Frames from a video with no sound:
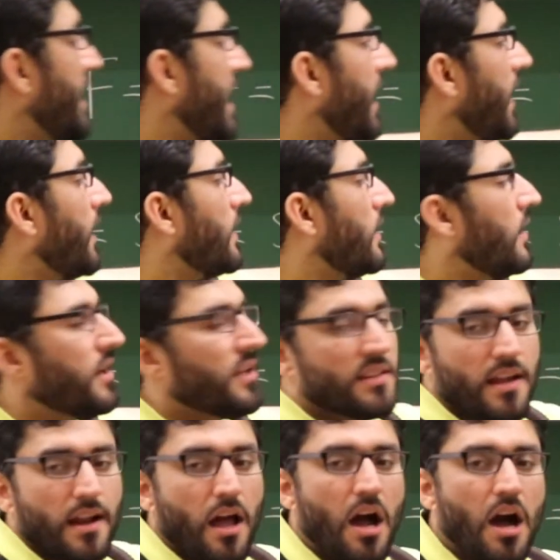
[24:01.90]
care
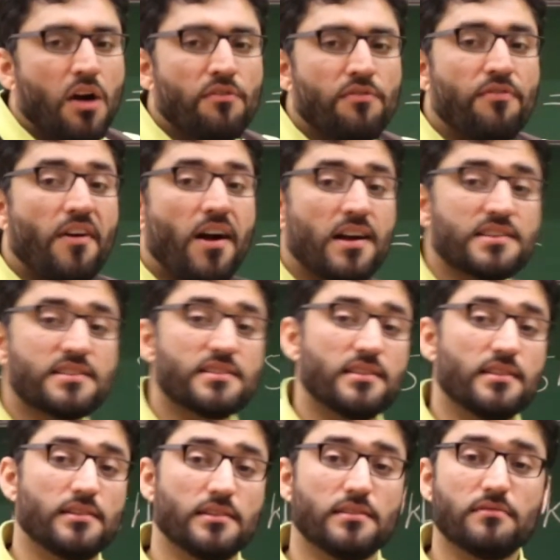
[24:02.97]
at how fast
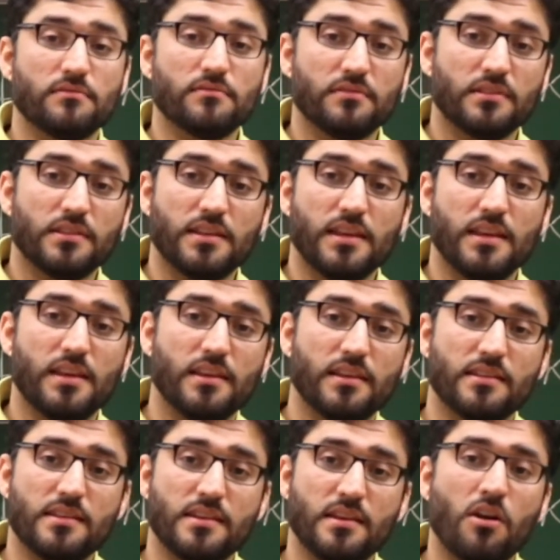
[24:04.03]

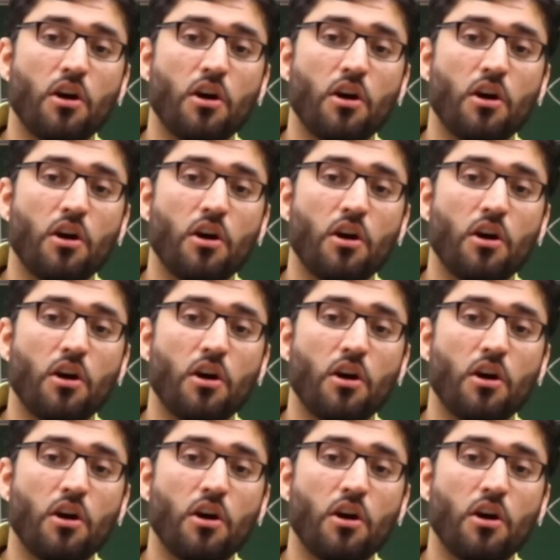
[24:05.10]
the